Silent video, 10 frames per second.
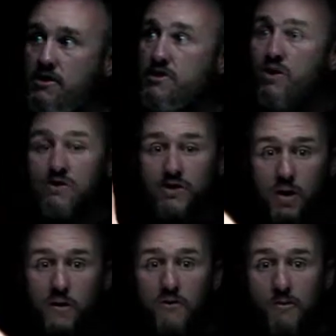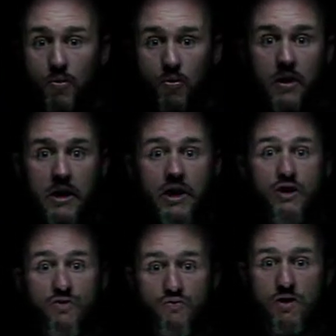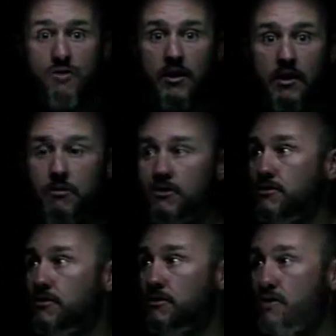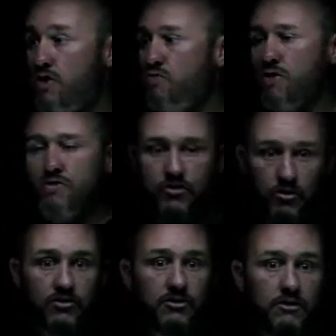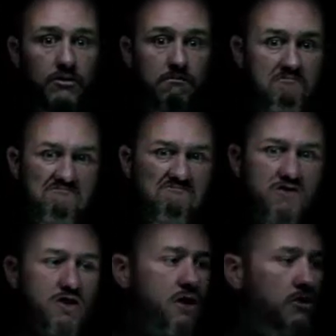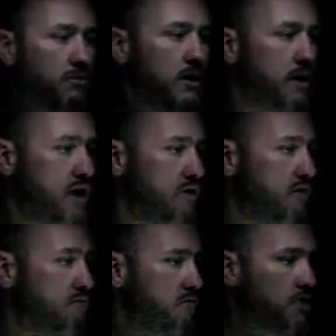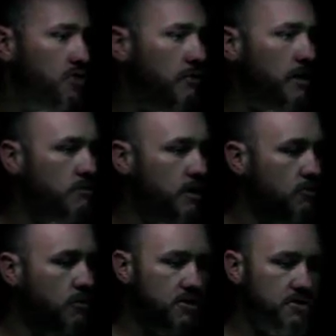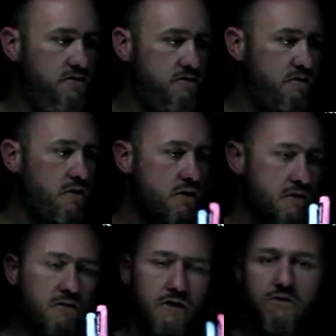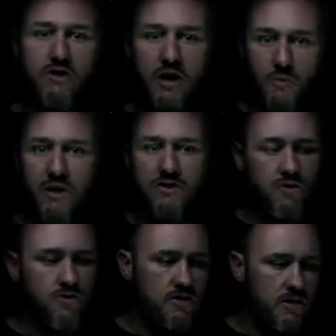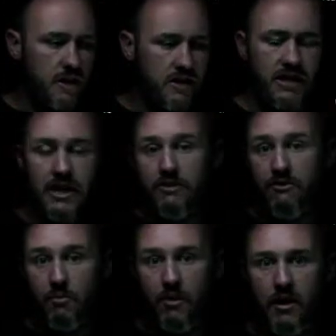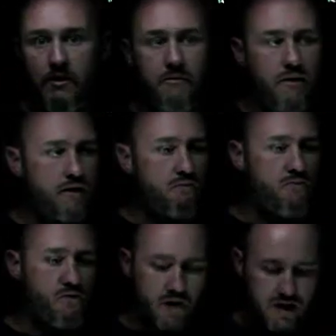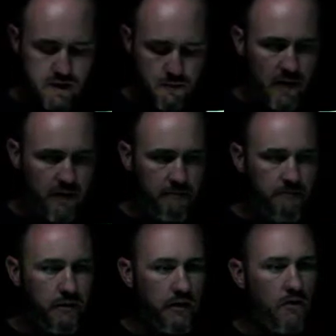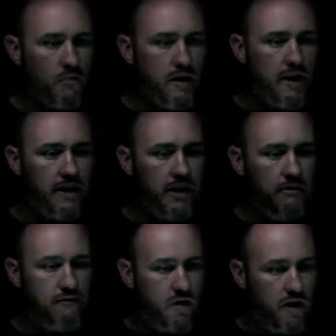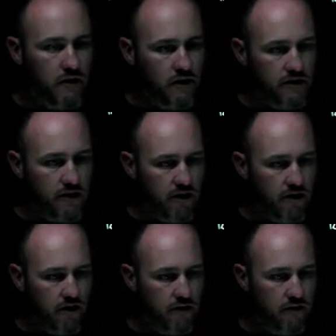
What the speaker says: not solvable in the real numbers. There's no real solutions, so we can leave it. We're doing mathematical methods. There is only one solution. It's here at 1. We've got our split. We now need to find this area